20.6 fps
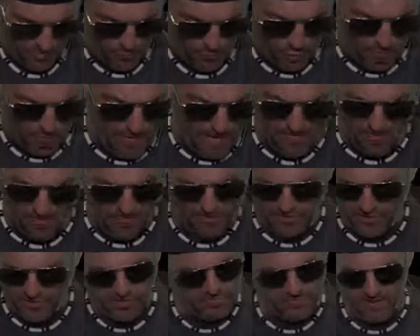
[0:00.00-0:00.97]
Wallpaper, rather,
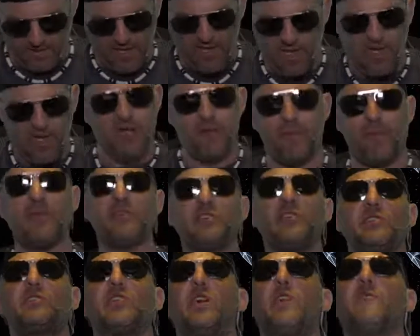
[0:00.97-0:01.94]
excuse me.
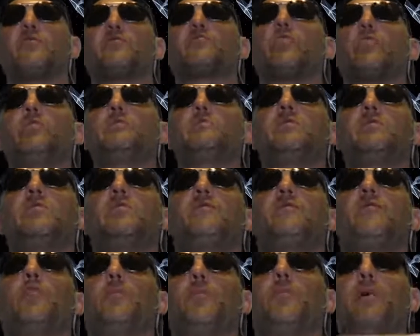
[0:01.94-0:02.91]
PG-10 for
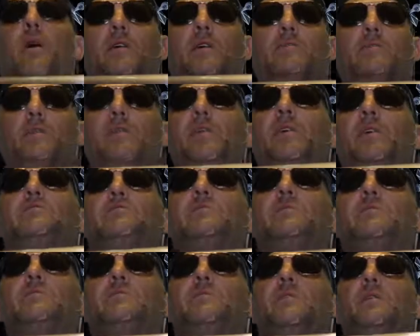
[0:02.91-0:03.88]
$24.
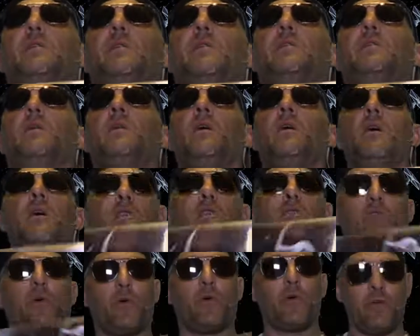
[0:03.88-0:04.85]
PG-10.
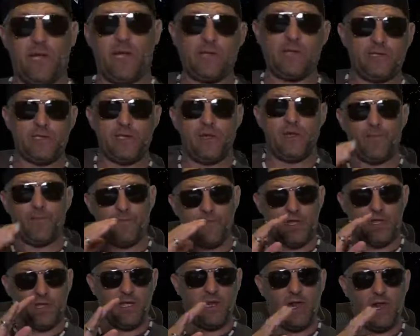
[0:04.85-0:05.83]
So again,
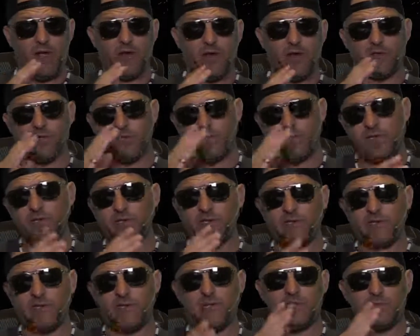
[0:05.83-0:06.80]
how you do this?
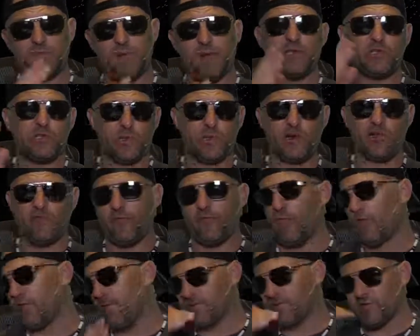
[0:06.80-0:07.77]
PG-10 space
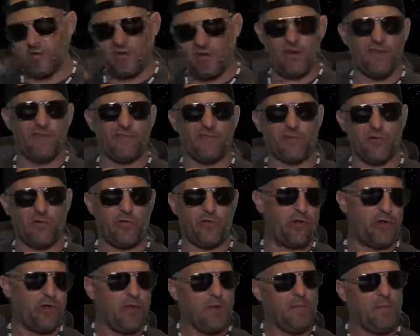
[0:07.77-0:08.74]
24. Should have gone over this
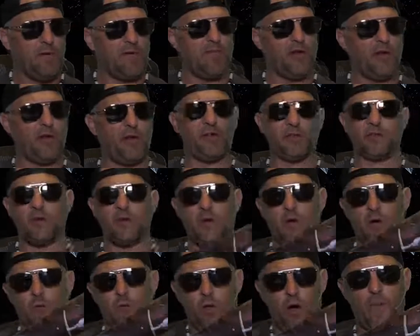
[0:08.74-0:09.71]
earlier, but there it is.
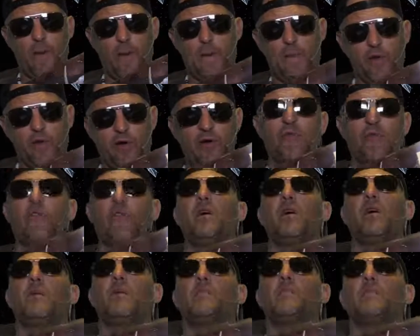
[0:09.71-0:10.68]
Wallpaper here for
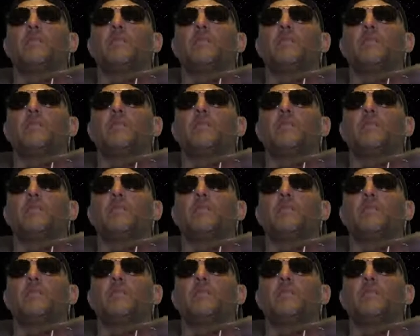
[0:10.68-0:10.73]
you.